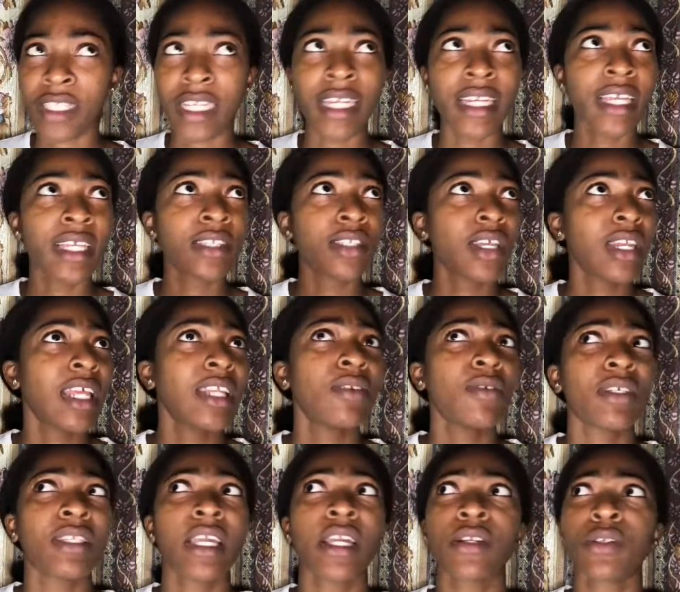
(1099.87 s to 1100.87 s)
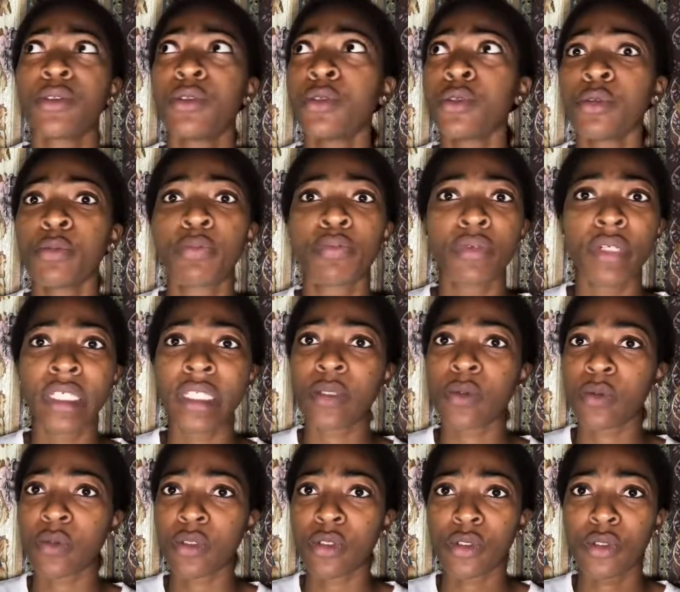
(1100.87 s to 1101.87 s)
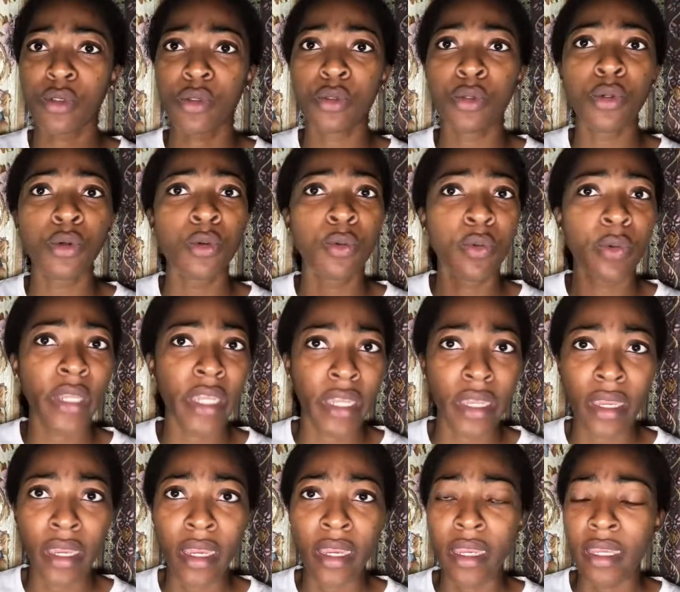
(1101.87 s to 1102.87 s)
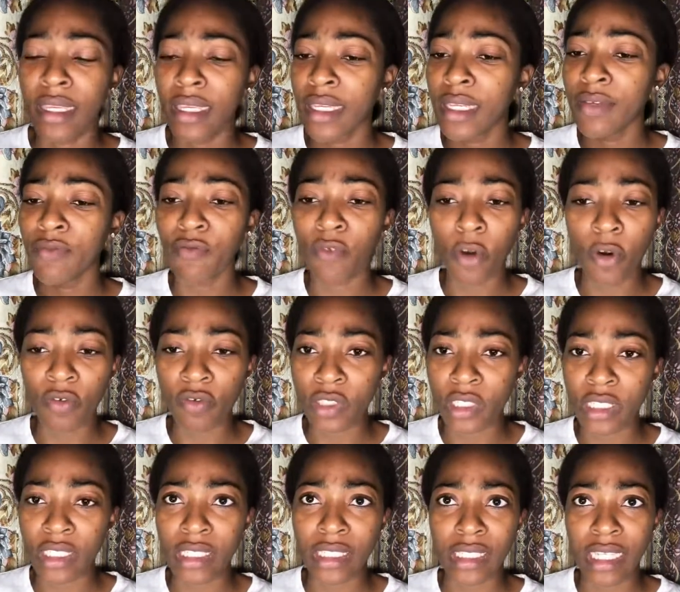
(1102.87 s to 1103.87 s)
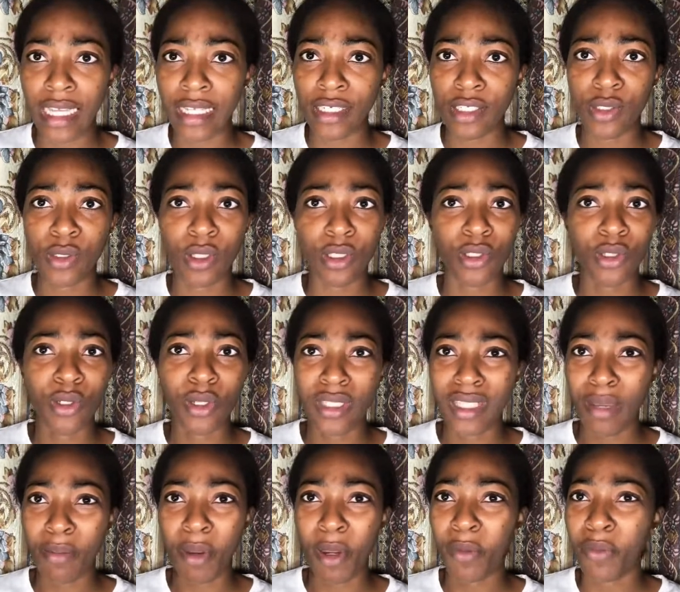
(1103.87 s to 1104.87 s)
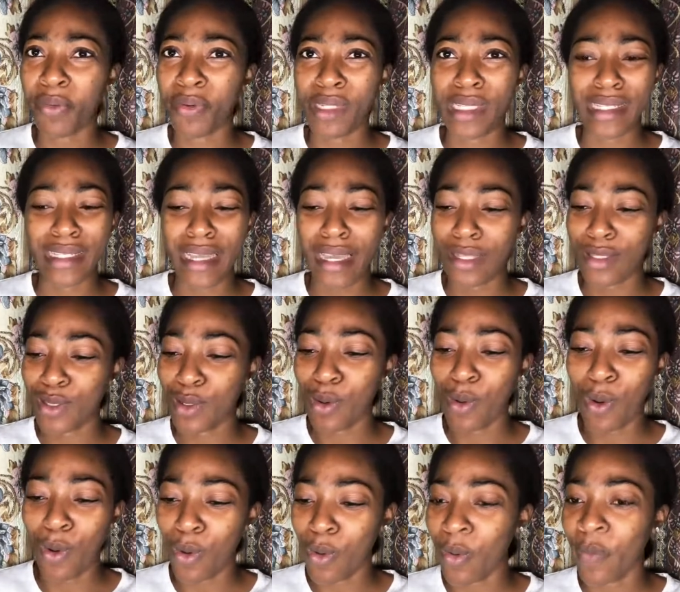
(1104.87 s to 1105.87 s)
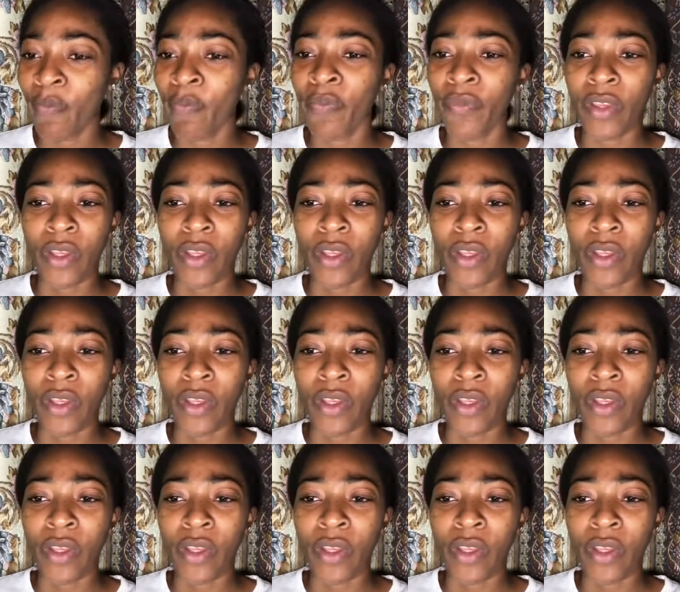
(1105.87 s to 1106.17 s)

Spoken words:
And then Tolani was like, no, Prince was no way involved in this. Like, this was not about Prince at all.